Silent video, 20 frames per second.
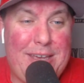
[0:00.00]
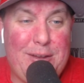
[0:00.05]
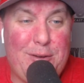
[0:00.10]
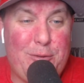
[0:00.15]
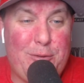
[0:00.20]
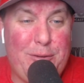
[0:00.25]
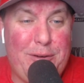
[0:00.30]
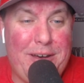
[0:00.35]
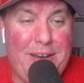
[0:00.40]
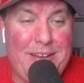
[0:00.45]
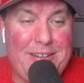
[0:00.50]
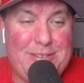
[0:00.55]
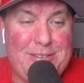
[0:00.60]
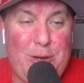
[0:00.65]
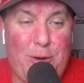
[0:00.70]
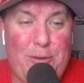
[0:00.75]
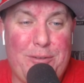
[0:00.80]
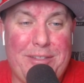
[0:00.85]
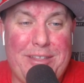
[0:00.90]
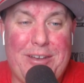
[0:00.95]
Kittle uh,
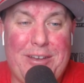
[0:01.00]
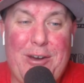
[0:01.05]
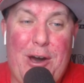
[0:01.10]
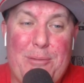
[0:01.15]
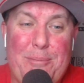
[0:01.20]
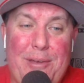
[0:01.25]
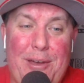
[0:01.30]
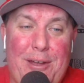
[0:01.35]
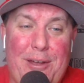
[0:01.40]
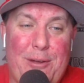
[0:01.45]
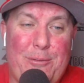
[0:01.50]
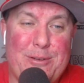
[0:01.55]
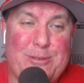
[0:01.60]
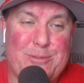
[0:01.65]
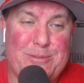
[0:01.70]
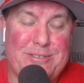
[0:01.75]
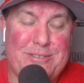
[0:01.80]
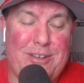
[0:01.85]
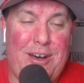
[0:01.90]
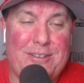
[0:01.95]
totally called me on it,
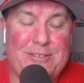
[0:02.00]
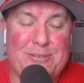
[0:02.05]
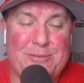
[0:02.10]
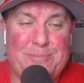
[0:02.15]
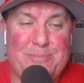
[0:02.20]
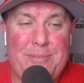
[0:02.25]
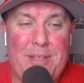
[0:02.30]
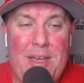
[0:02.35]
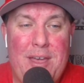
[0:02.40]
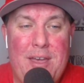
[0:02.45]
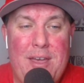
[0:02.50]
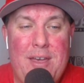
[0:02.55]
which was awesome.